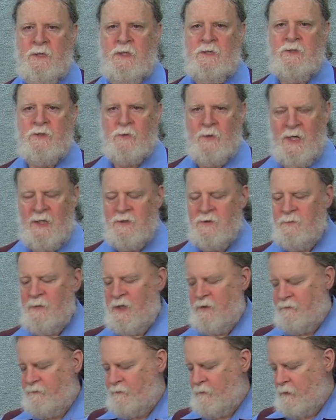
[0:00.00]
They
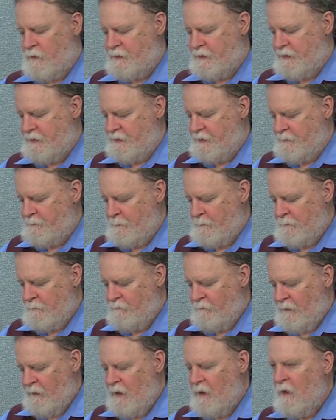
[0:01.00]
transmit forces.
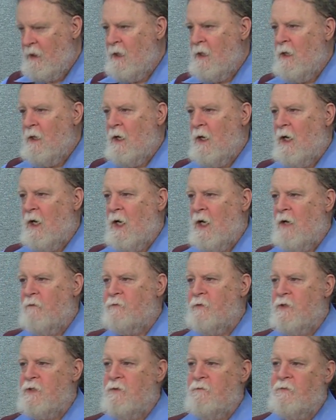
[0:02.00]
Uh,
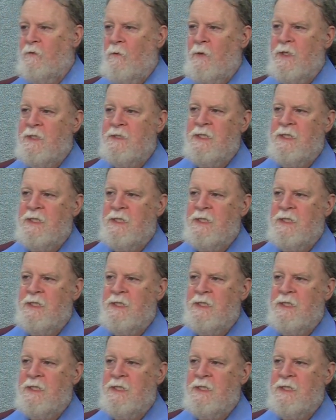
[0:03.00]
for, for one